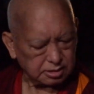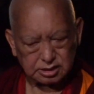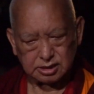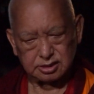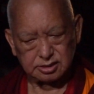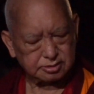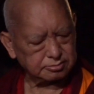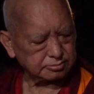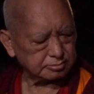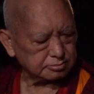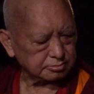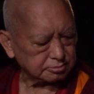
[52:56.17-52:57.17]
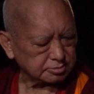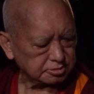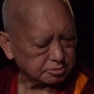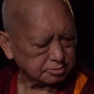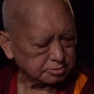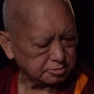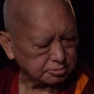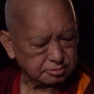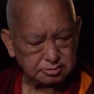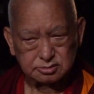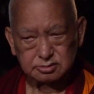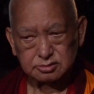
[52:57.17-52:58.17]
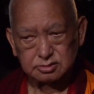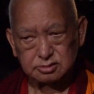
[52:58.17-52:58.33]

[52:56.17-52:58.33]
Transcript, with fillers: I mixed it already with the water.